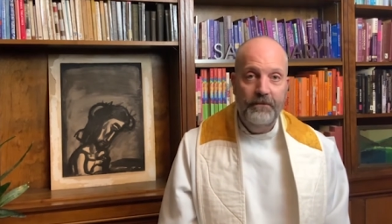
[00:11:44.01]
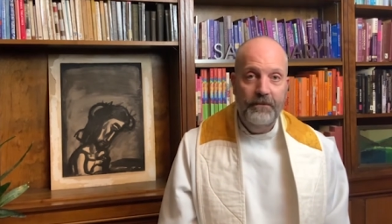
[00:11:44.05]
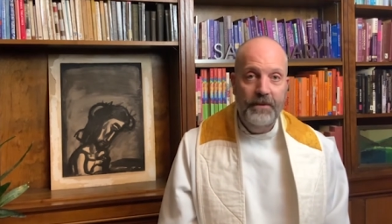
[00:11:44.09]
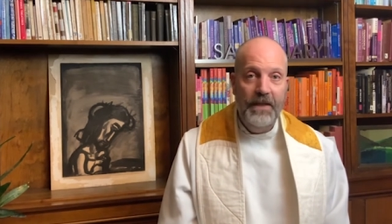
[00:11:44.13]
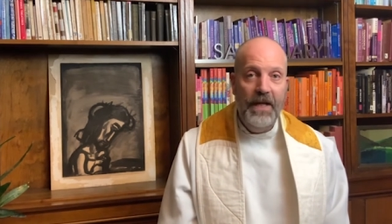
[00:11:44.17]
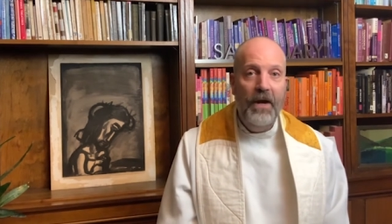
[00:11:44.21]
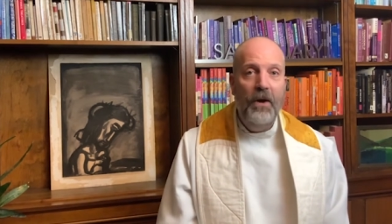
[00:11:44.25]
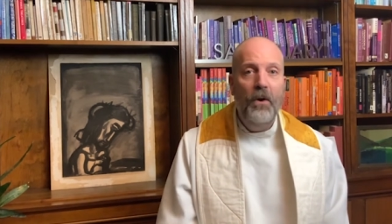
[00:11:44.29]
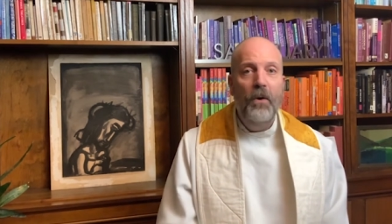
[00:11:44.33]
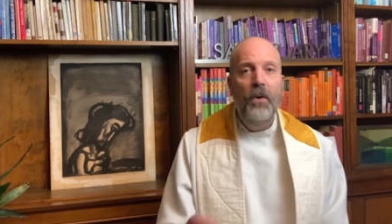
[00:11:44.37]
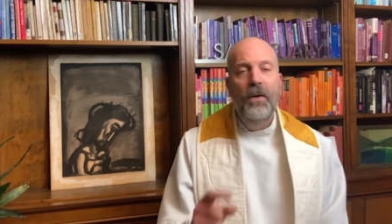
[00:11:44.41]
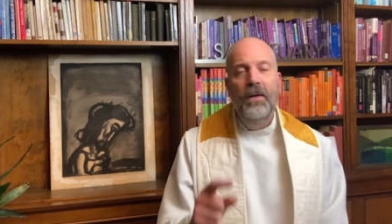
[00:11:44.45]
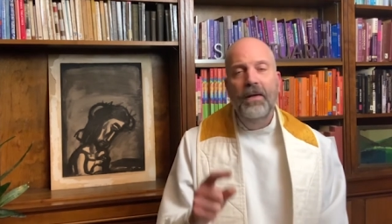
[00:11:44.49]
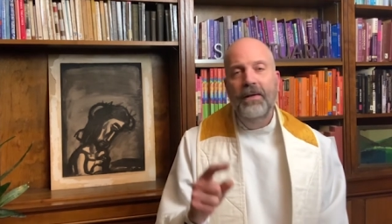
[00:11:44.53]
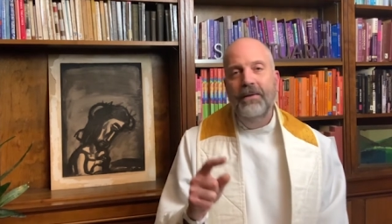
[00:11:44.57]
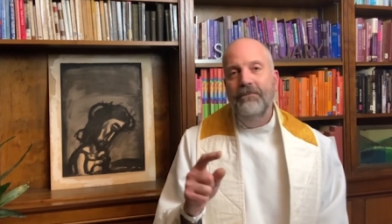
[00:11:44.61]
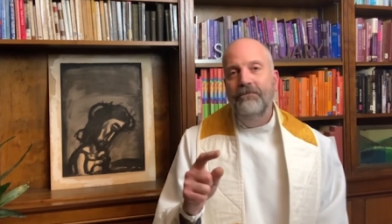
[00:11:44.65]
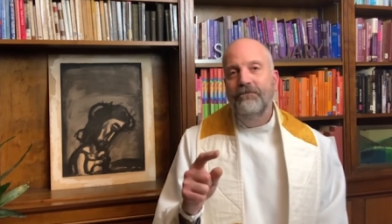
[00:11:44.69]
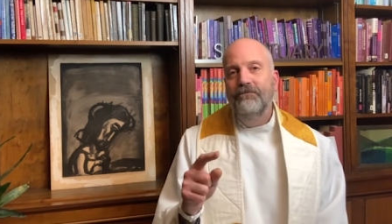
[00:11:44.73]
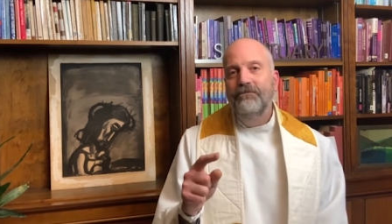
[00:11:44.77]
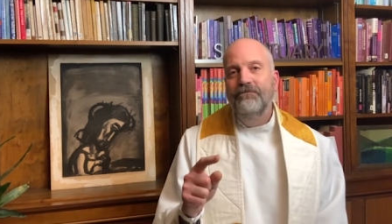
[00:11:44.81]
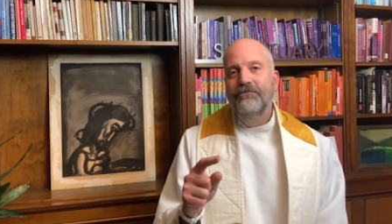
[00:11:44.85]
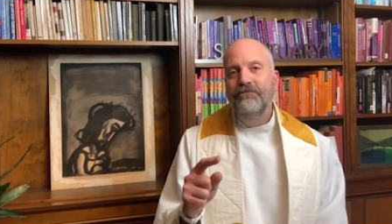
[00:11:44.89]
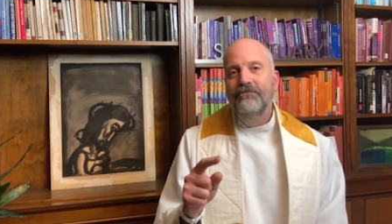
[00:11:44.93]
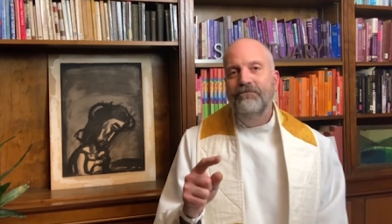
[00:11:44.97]
Now,
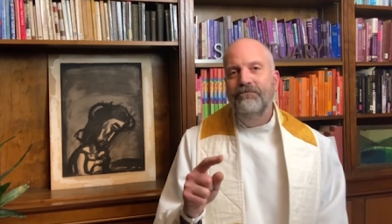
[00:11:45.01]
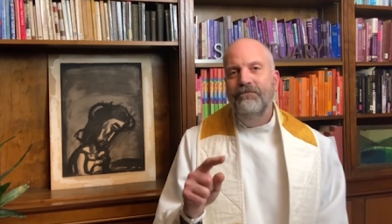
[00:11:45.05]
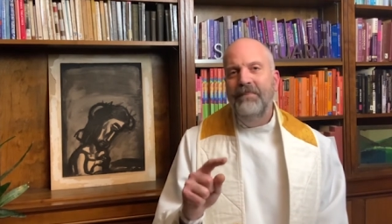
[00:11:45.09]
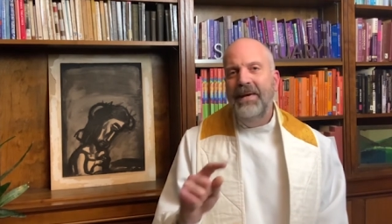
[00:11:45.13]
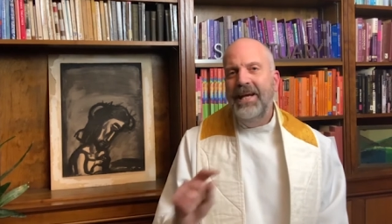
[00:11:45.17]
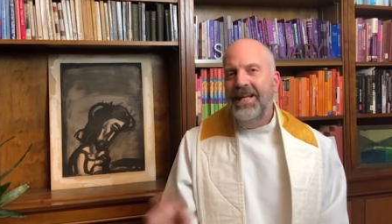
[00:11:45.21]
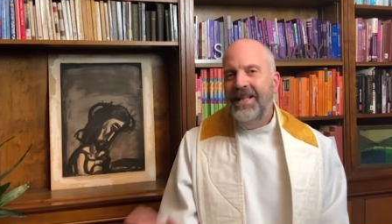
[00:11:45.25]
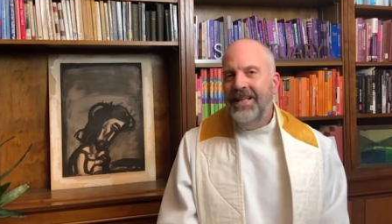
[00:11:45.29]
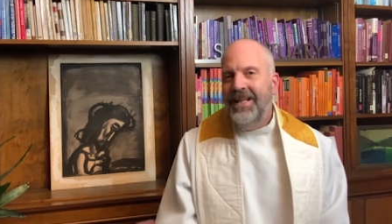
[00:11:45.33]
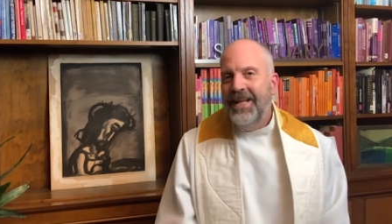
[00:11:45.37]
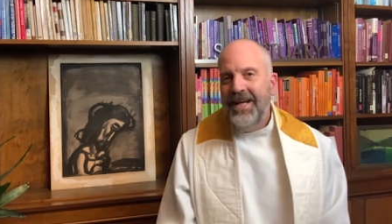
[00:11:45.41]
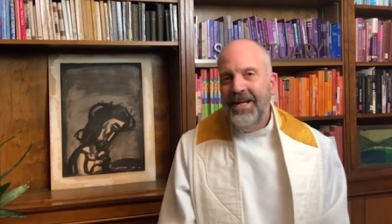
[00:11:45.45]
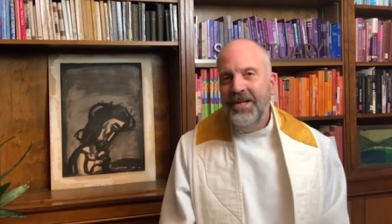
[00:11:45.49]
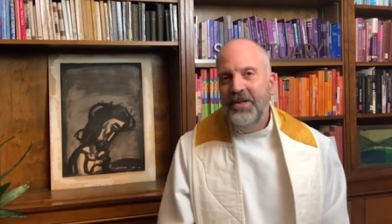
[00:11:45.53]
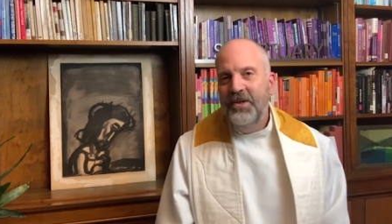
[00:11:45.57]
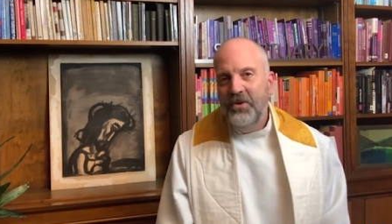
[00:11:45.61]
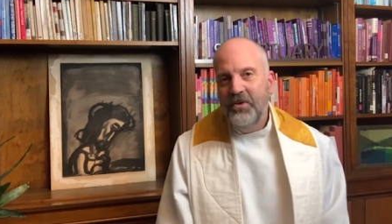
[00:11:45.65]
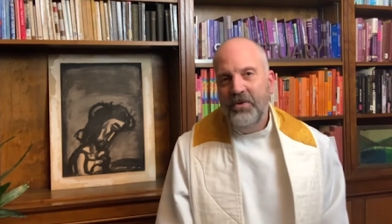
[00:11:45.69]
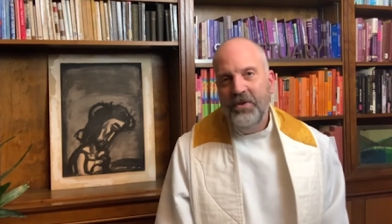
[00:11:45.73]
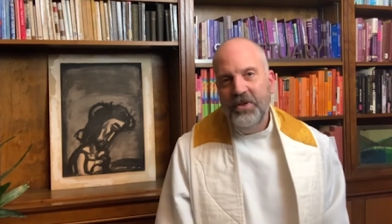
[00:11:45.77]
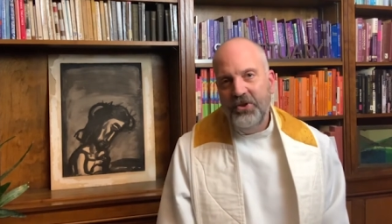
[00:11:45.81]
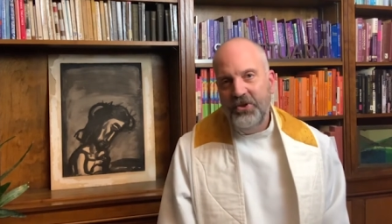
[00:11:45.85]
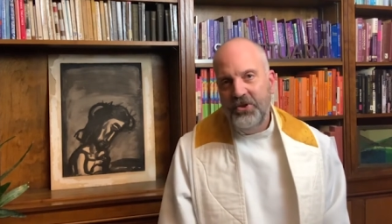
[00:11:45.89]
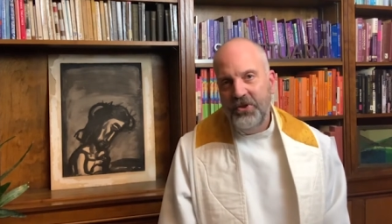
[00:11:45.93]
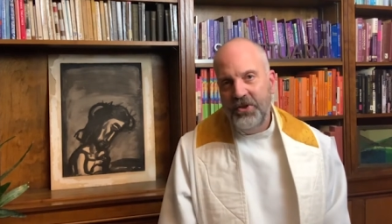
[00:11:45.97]
mainline
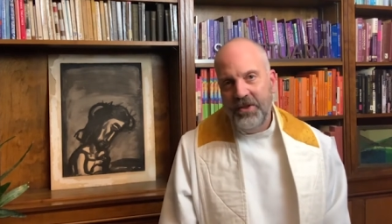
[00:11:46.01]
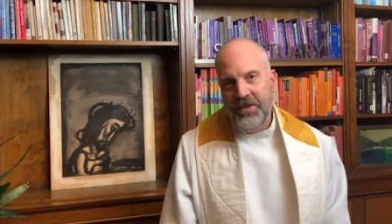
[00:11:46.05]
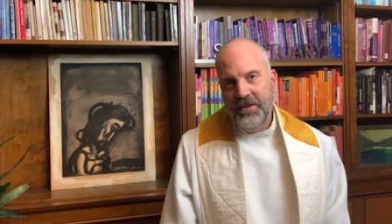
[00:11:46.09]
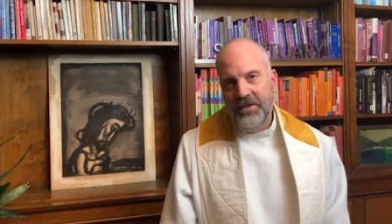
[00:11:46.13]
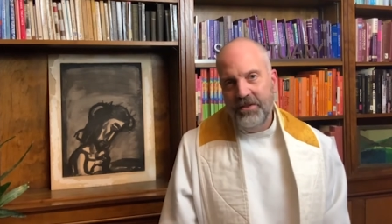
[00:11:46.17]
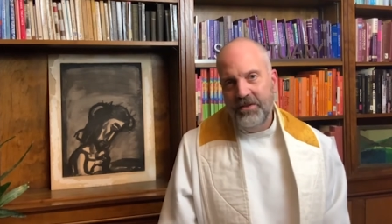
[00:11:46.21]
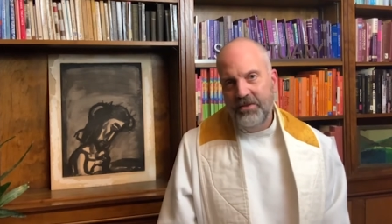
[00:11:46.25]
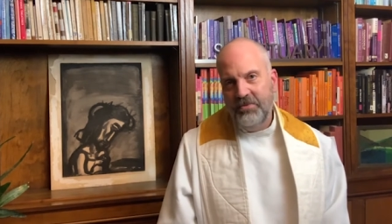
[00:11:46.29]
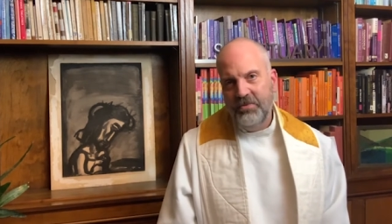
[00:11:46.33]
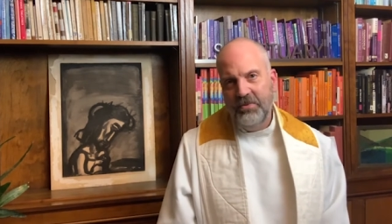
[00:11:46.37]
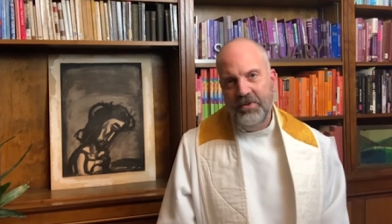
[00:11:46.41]
Christians